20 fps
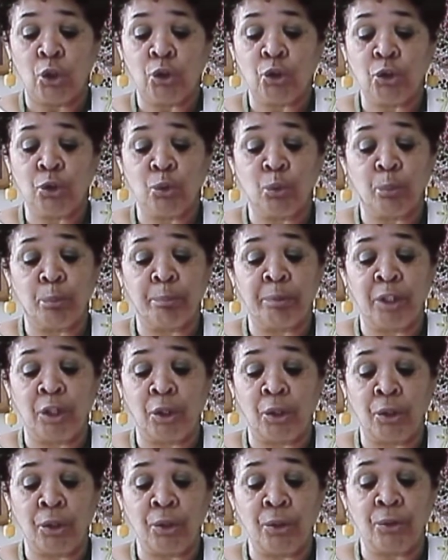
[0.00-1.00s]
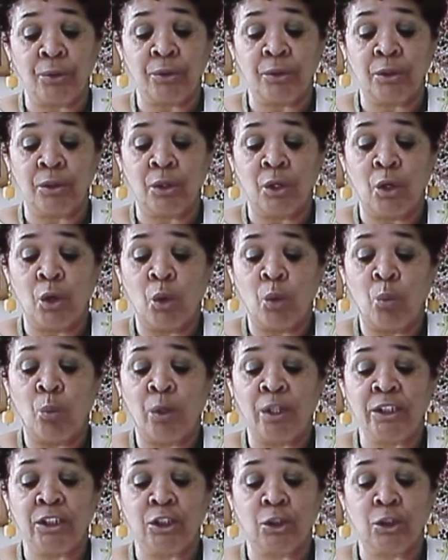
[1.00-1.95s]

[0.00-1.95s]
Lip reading: to be heard, was